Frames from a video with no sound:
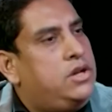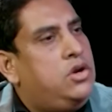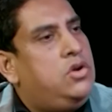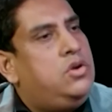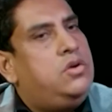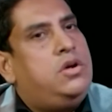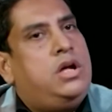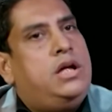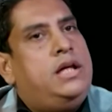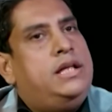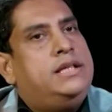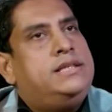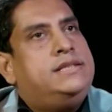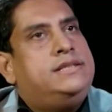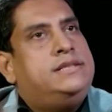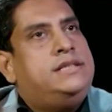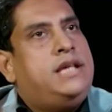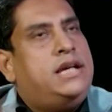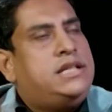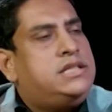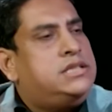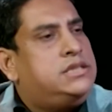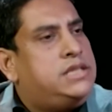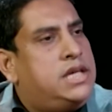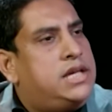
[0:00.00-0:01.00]
know,
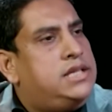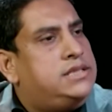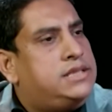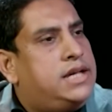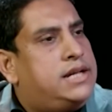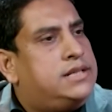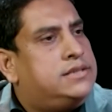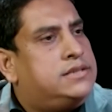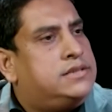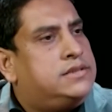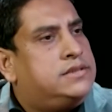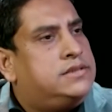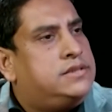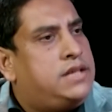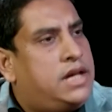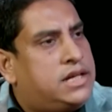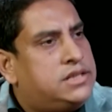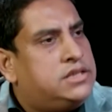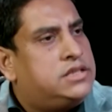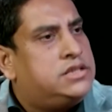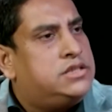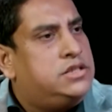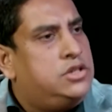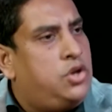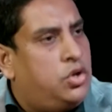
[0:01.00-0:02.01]
such things are
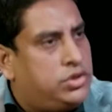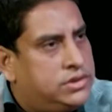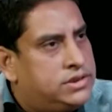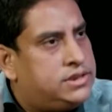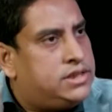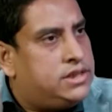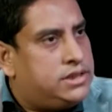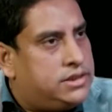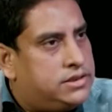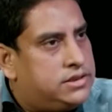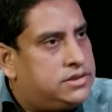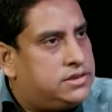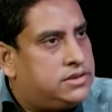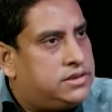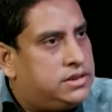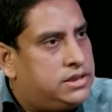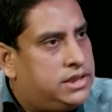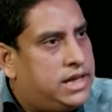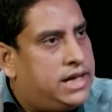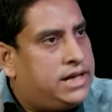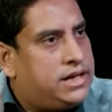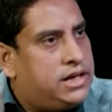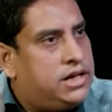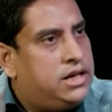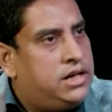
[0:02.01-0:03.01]
such nonsense
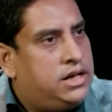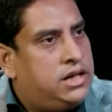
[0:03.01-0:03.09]
that.